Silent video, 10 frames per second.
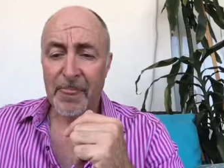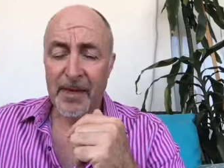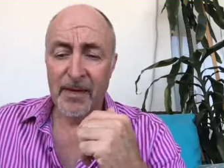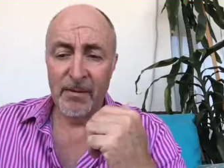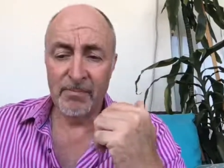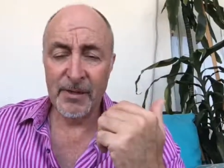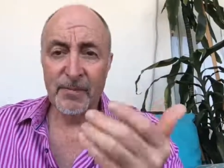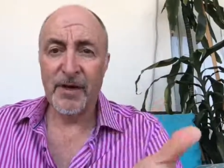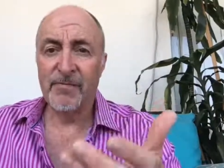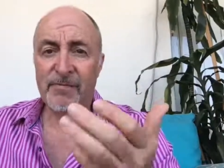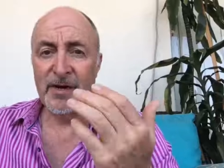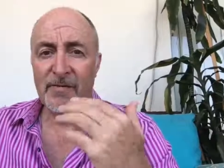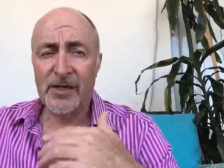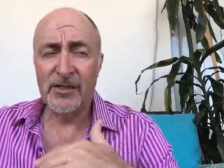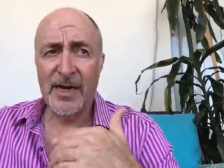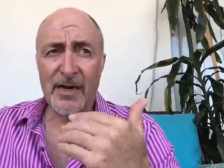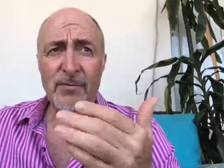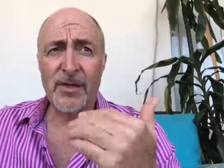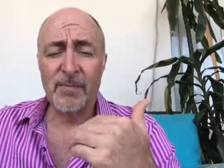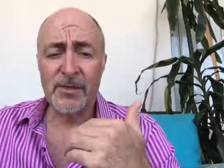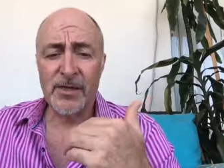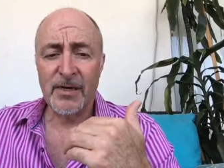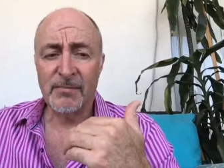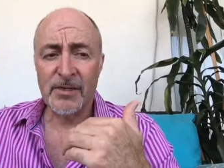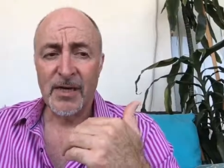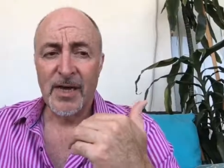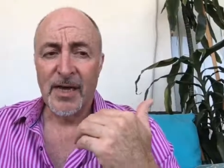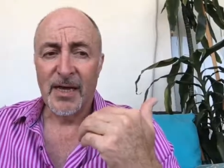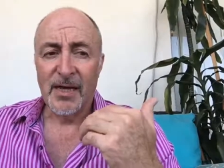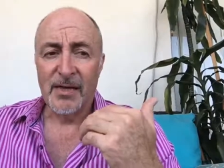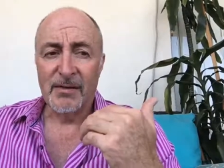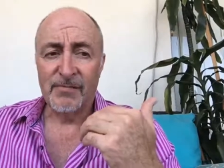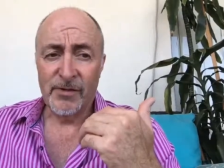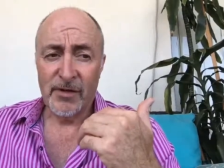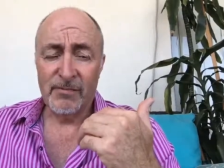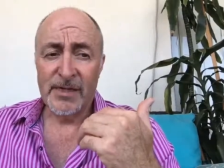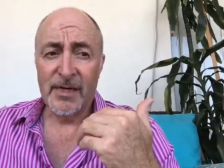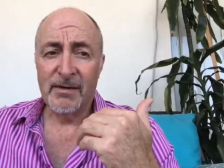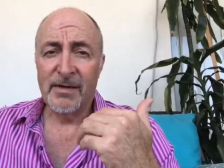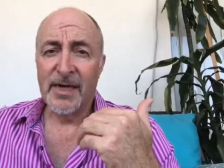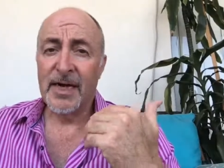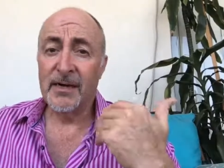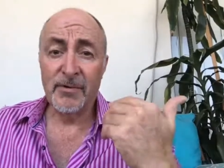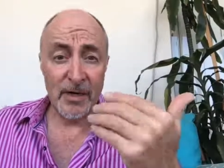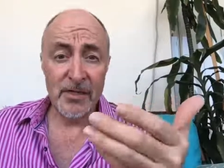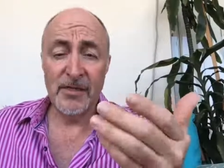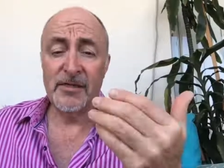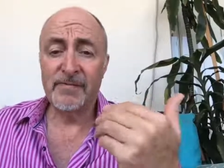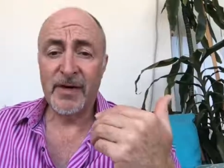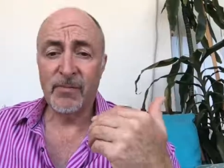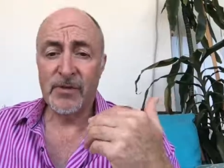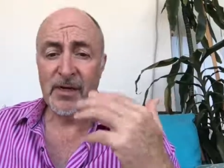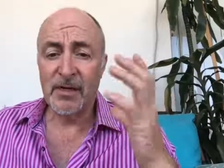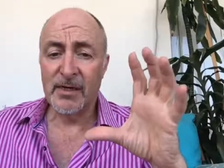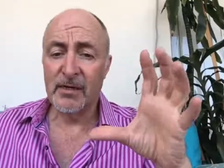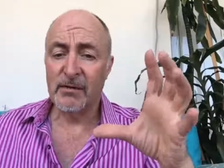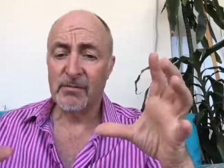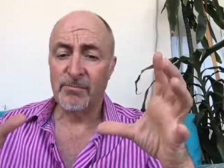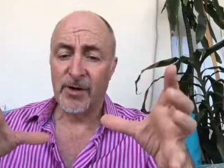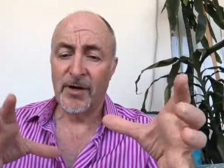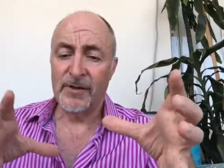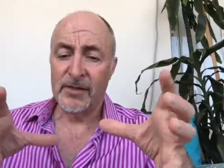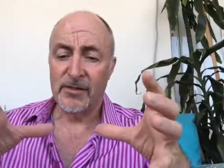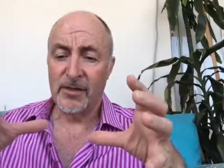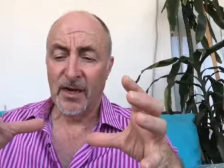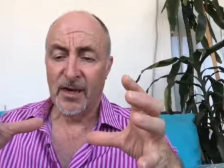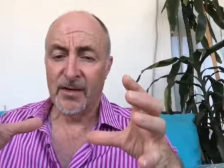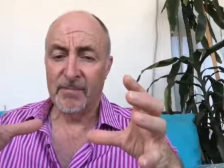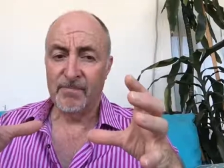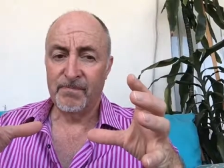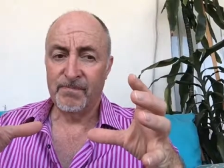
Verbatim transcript: Um, people I've I've actually hung out with a couple of times, a few times now. And anyway, last night's event was at a little private um,